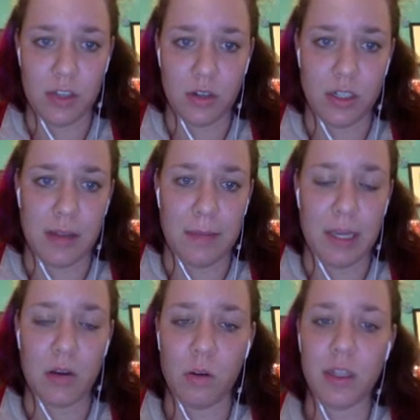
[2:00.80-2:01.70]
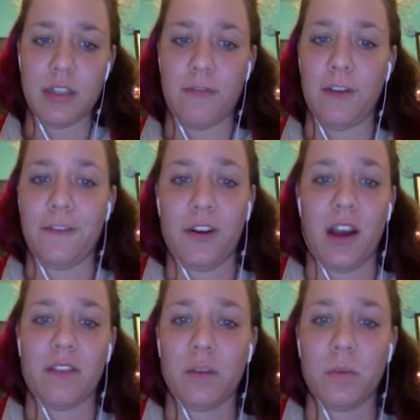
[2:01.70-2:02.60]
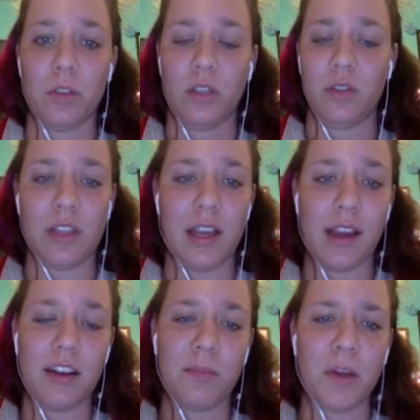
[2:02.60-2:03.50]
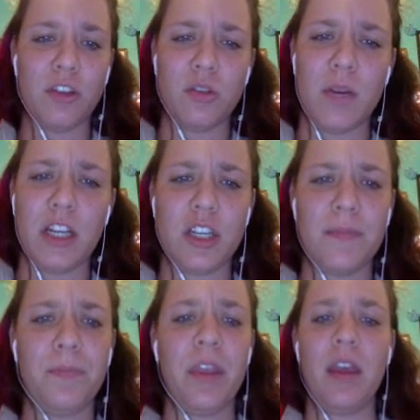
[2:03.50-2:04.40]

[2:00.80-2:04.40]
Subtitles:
or semicolons if you feel comfortable using that kind of punctuation.